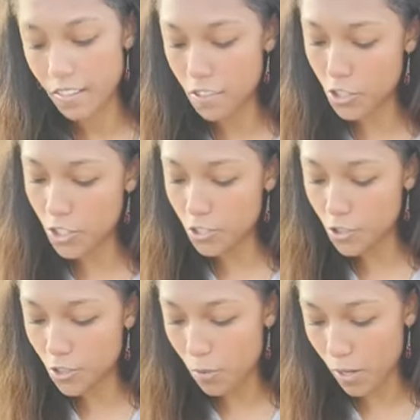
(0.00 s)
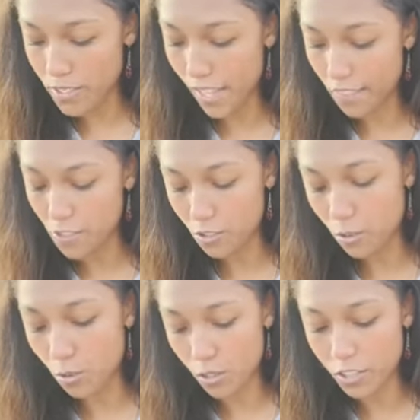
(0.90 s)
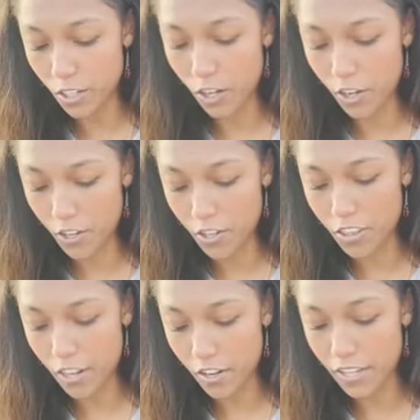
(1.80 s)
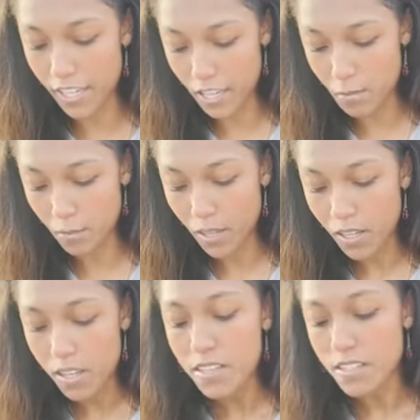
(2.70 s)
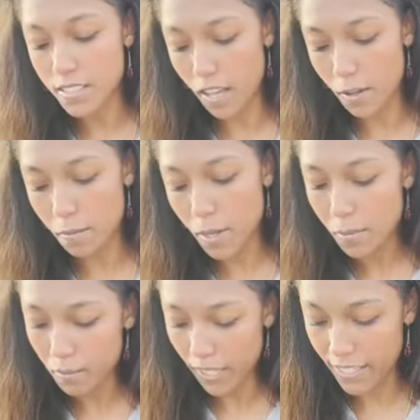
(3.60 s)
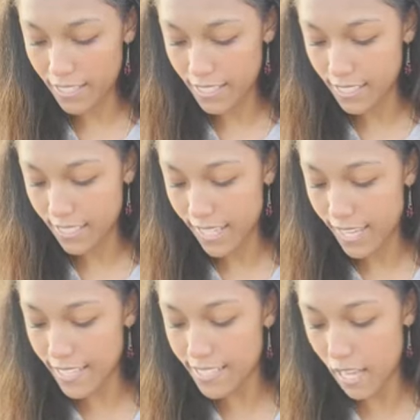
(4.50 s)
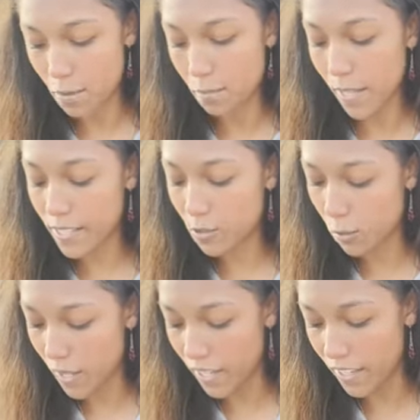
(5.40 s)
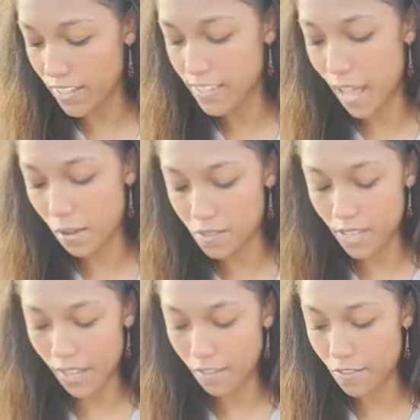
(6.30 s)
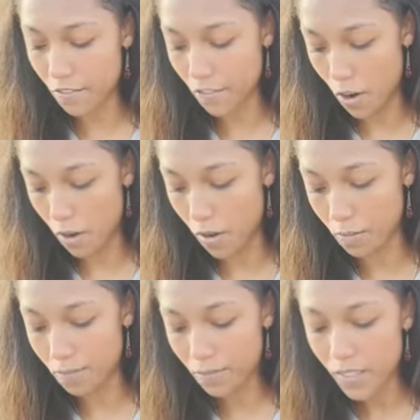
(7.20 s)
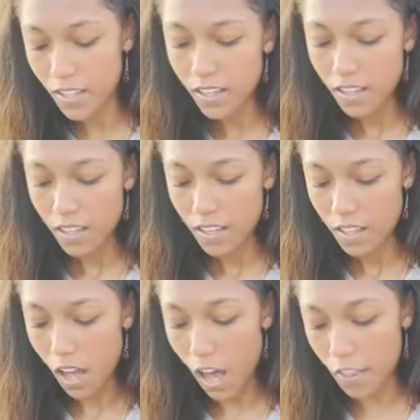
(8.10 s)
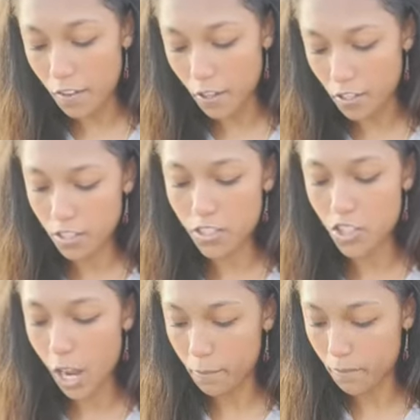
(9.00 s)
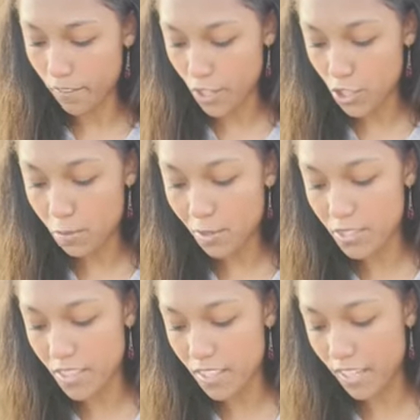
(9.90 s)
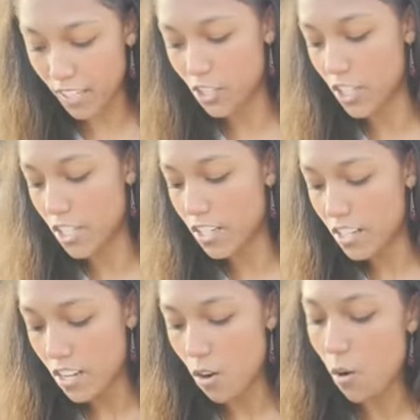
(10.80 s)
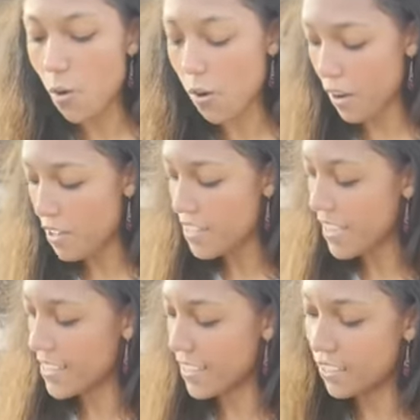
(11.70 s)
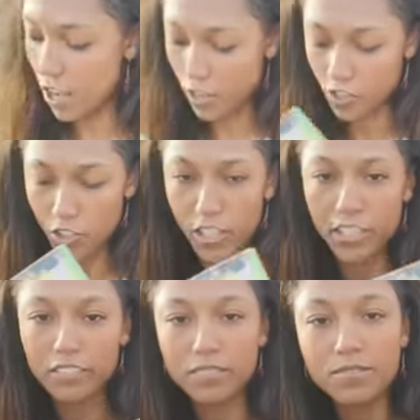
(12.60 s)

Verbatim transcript: the children worked at the school to earn their keep. Some planted seeds and picked weeds outside of the farm. Others chopped vegetables in the kitchen or they did laundry.